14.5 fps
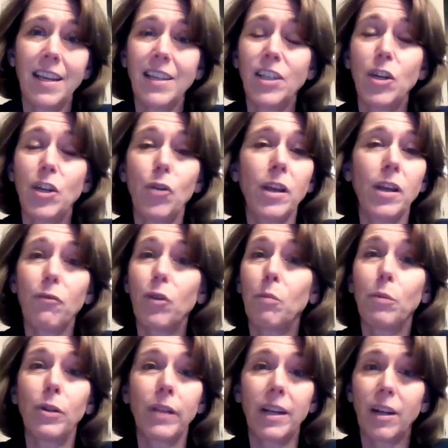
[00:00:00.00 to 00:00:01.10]
He's doing it for
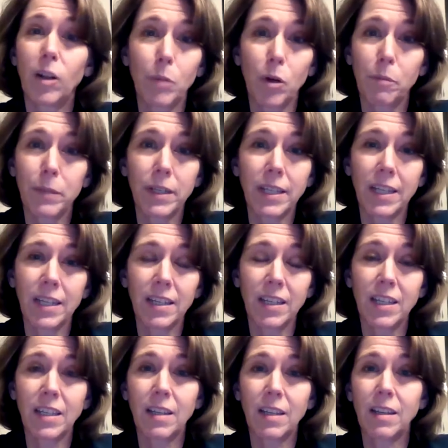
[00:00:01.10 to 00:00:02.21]
political
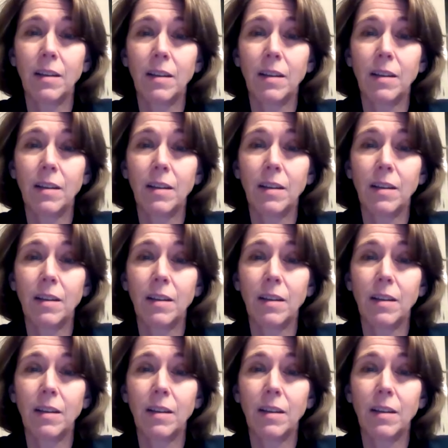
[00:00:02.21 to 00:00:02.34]
purposes.